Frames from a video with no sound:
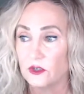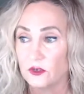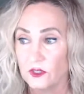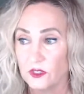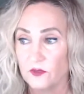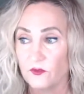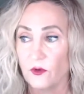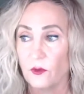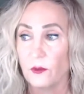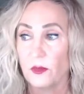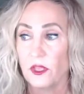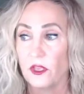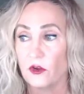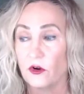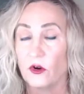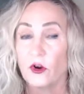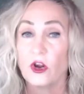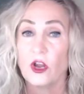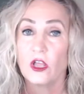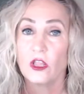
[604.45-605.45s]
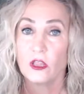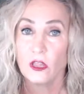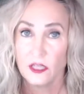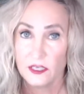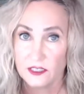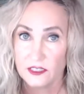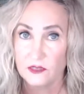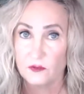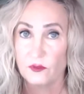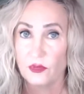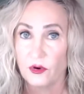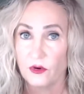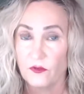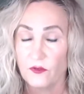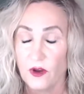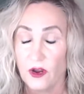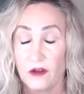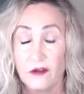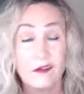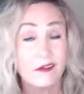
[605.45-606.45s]
transforming your LinkedIn
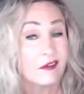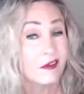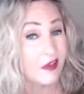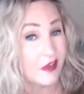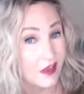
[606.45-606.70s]
profile.